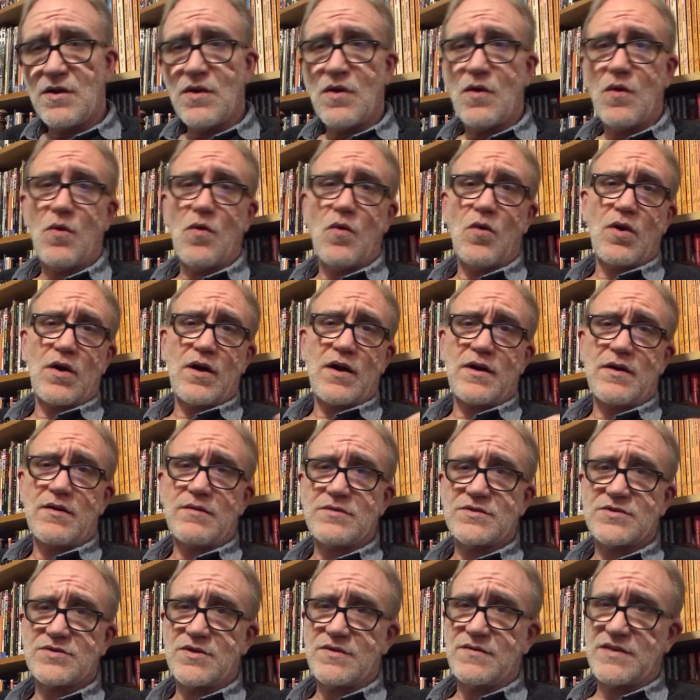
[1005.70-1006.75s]
or
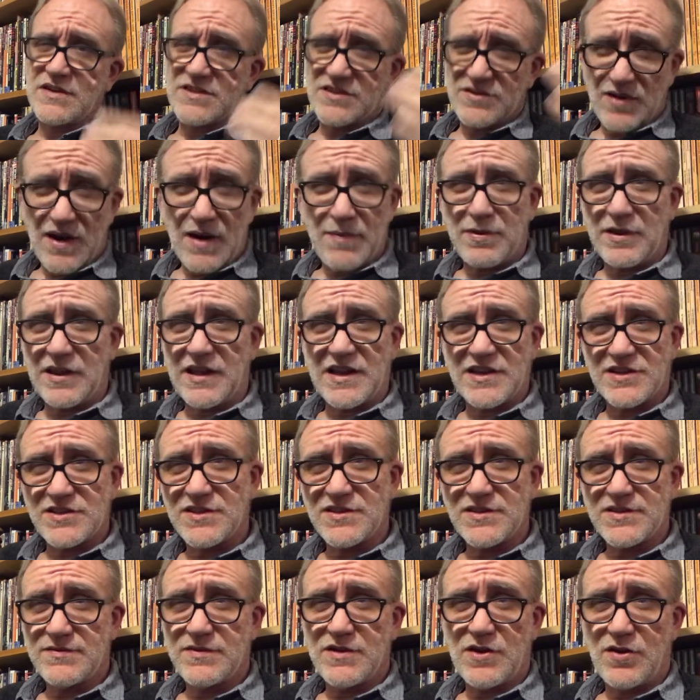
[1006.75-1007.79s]
sort of
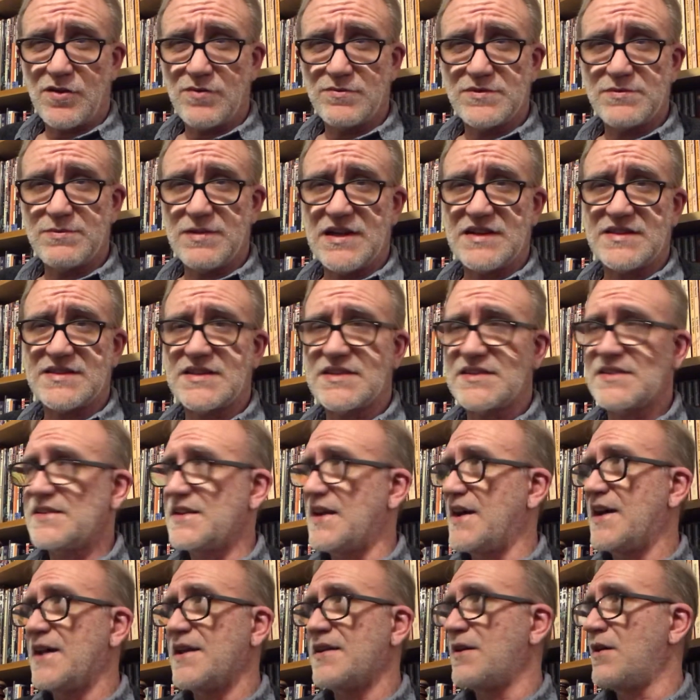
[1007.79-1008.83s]
extrapolations of the Holmes Basic
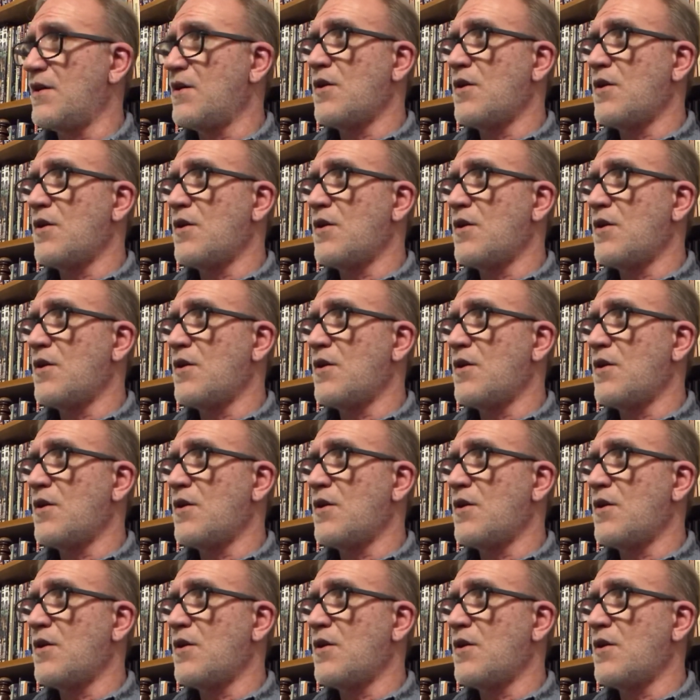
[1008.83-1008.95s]
set,